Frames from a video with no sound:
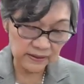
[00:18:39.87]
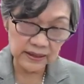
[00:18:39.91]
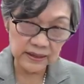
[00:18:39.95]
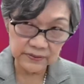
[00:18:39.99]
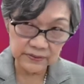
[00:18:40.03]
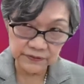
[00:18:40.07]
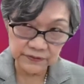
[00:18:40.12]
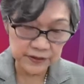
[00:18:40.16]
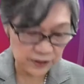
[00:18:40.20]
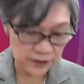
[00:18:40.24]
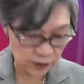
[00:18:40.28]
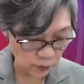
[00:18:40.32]

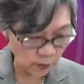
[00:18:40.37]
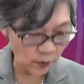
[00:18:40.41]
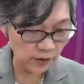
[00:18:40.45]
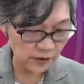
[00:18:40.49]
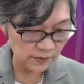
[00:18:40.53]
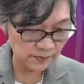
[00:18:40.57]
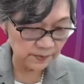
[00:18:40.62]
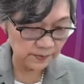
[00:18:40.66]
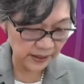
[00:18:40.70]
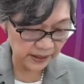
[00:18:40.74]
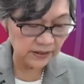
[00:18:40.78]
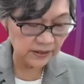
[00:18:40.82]
first quad,
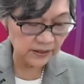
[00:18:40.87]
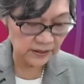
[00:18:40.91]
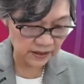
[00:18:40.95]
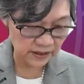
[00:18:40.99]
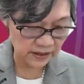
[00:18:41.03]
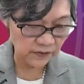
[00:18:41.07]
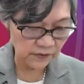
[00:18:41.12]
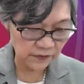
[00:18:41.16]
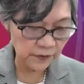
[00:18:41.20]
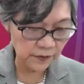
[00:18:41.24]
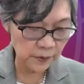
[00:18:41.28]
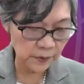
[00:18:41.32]
but it's
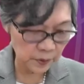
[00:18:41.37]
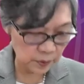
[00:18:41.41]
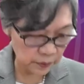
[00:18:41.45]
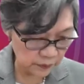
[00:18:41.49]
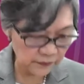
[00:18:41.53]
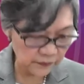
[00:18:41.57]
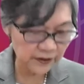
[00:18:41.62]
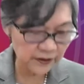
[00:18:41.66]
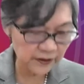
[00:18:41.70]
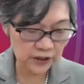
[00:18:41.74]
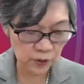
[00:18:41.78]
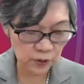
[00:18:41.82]
the
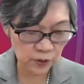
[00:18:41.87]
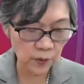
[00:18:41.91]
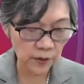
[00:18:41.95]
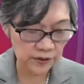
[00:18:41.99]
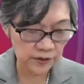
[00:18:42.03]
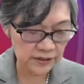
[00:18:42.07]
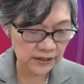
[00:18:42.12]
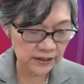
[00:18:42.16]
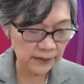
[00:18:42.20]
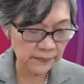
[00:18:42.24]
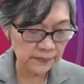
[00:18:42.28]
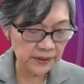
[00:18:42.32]
first quad
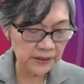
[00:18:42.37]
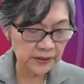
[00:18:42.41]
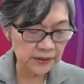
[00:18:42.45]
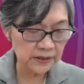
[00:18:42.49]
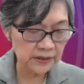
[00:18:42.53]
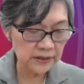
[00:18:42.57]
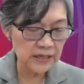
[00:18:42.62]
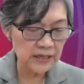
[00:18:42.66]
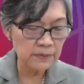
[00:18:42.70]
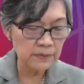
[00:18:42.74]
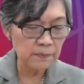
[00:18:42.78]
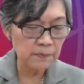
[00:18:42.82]
summit
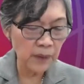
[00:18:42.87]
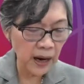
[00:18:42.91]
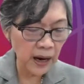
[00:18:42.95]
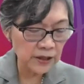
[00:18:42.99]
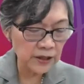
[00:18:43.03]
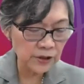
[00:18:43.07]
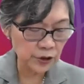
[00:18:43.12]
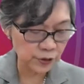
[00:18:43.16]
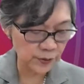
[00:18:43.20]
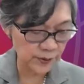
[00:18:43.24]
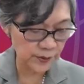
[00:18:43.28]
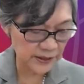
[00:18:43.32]
in
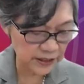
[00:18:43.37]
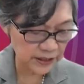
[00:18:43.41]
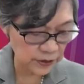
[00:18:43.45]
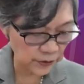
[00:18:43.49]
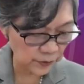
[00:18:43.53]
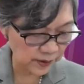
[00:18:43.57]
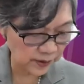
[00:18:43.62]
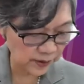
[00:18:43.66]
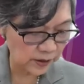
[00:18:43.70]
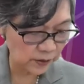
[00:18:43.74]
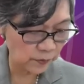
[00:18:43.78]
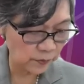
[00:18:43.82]
March
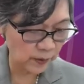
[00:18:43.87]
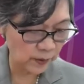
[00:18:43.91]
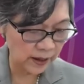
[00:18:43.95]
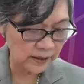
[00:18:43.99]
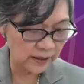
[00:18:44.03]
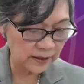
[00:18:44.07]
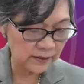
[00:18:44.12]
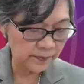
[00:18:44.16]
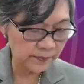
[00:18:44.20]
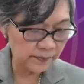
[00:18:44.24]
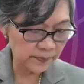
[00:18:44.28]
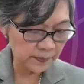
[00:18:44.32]

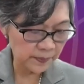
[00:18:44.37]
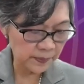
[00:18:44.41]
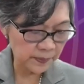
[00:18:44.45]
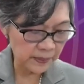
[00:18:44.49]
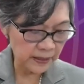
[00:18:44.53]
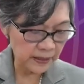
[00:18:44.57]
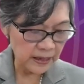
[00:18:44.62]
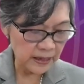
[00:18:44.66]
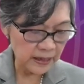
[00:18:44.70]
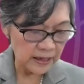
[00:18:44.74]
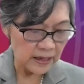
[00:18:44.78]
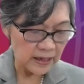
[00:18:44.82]
2021
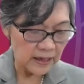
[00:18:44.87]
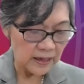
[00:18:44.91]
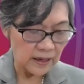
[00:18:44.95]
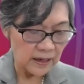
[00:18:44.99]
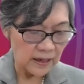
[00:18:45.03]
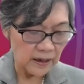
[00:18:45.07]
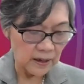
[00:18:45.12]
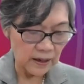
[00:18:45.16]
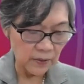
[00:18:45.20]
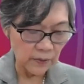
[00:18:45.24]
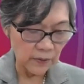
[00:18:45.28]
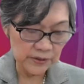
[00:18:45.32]

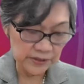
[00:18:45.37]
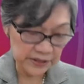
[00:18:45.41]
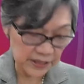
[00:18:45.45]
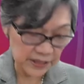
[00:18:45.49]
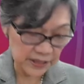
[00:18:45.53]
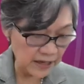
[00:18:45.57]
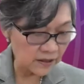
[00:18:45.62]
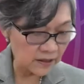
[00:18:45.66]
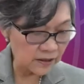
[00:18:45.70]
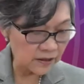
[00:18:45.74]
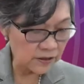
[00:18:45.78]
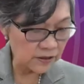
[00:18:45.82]
was
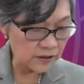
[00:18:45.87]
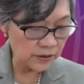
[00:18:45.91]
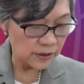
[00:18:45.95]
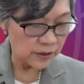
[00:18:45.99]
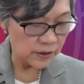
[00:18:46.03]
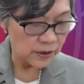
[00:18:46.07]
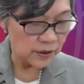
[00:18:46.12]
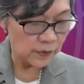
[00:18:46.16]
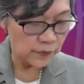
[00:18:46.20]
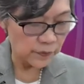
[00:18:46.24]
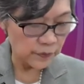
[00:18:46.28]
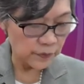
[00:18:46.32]
held,
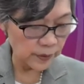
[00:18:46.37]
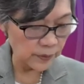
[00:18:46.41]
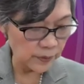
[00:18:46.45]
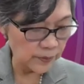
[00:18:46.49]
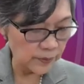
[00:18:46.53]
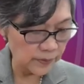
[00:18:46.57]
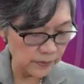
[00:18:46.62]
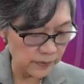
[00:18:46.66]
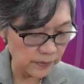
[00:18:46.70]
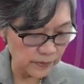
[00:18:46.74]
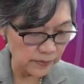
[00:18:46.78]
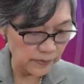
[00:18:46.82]

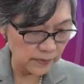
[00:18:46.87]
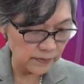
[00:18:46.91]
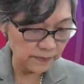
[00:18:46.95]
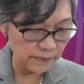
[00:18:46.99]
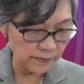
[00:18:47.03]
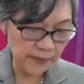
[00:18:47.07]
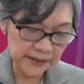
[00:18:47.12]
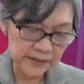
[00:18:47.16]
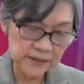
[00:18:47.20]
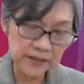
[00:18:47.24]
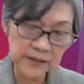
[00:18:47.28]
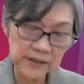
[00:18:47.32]

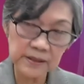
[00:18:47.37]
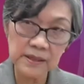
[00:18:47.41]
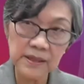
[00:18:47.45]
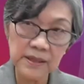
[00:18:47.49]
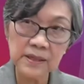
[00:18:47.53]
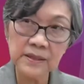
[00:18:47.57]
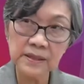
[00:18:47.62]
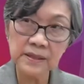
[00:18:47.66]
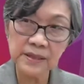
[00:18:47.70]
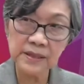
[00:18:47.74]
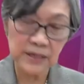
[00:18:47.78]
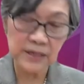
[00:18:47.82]
but
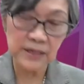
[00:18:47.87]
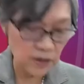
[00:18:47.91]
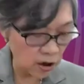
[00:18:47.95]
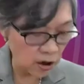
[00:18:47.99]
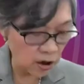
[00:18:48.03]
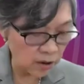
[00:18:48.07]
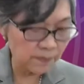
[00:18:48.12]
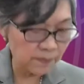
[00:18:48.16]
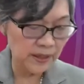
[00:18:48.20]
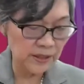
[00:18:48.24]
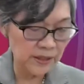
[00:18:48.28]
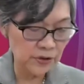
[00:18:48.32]
it did
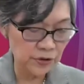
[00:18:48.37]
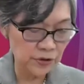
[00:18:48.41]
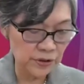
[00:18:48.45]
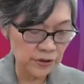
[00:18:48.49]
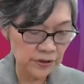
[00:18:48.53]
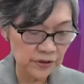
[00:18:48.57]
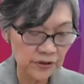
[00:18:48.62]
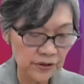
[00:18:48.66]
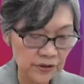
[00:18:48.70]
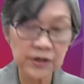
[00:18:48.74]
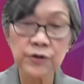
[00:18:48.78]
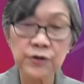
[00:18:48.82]
not mention
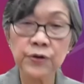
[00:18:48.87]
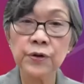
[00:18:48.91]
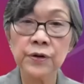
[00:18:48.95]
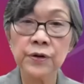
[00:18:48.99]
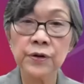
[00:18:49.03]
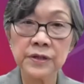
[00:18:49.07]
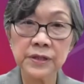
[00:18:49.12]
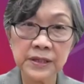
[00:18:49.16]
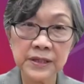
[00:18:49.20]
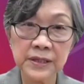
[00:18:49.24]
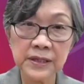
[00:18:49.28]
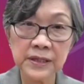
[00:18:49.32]

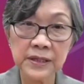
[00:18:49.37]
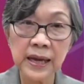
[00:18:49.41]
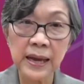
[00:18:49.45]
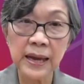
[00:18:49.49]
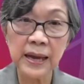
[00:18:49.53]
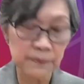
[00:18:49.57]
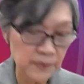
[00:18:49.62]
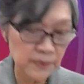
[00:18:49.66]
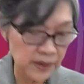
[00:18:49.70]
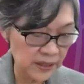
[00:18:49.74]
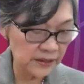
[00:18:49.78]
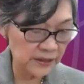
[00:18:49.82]
security
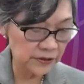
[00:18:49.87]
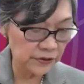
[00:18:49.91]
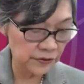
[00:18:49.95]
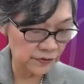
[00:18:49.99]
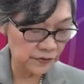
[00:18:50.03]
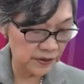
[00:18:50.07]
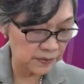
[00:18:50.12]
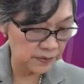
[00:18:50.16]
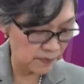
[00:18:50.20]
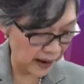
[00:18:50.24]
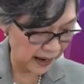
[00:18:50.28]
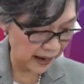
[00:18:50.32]
and
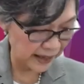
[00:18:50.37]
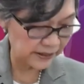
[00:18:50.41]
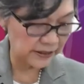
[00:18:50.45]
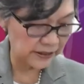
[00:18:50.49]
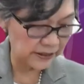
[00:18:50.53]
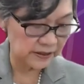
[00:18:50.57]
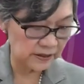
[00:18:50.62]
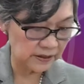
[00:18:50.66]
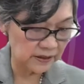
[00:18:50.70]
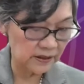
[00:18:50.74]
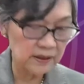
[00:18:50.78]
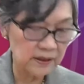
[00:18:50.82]
military
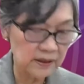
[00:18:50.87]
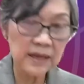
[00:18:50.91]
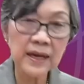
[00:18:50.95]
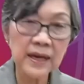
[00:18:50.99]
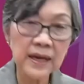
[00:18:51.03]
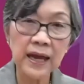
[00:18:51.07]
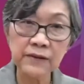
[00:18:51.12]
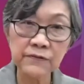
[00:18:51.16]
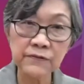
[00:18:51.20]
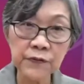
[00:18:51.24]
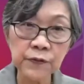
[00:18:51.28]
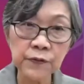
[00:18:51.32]
matters
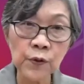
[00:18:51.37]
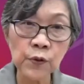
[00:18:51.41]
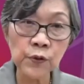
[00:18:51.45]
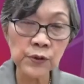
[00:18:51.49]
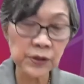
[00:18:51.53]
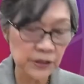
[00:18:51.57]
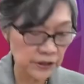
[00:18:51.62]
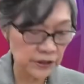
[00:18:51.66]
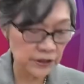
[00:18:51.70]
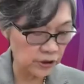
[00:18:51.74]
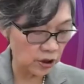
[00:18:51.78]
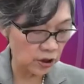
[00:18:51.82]
and
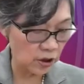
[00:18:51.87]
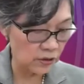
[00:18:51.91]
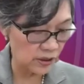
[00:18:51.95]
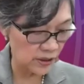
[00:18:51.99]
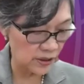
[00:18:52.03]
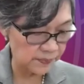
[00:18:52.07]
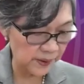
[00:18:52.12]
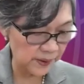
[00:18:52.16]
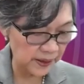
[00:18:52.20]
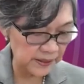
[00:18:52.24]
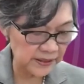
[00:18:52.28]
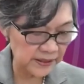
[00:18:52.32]
focused on the
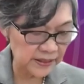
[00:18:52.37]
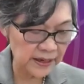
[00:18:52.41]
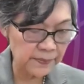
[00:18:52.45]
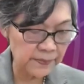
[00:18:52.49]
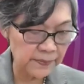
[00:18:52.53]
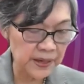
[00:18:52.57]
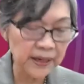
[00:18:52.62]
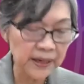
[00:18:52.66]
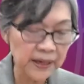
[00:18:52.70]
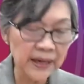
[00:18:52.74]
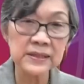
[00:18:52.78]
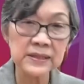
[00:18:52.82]

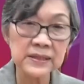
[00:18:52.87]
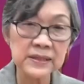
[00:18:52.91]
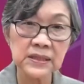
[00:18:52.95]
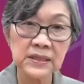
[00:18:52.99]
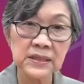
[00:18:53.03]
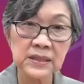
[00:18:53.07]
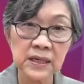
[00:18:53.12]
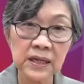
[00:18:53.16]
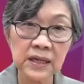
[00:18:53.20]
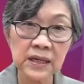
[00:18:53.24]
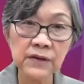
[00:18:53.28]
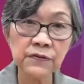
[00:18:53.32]
pandemic and the
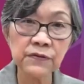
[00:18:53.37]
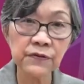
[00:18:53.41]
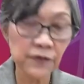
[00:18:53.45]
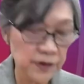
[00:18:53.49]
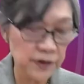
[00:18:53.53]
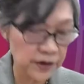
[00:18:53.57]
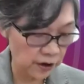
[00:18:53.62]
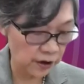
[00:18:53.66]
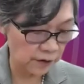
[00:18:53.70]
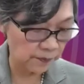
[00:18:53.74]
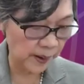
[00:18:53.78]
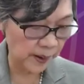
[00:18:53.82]
delivery
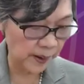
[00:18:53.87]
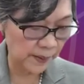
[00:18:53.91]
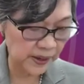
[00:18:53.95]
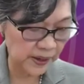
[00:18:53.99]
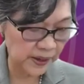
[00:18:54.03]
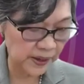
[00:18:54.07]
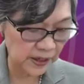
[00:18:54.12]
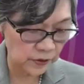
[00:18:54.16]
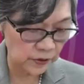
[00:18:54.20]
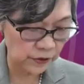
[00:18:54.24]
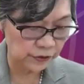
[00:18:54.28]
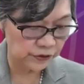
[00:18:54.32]
of
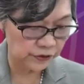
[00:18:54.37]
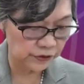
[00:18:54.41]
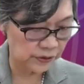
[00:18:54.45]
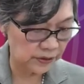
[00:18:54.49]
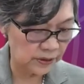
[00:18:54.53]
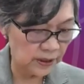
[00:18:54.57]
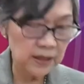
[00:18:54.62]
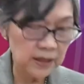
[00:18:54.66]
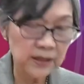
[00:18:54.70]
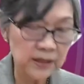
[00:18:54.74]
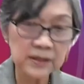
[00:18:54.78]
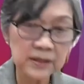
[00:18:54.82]
public goods,
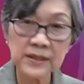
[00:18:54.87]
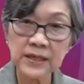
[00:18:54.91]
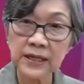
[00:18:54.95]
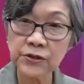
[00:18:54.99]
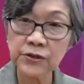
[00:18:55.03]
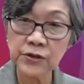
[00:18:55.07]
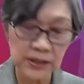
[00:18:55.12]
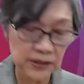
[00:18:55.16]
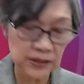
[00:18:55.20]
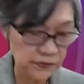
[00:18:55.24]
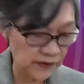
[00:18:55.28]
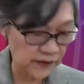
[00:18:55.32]
such as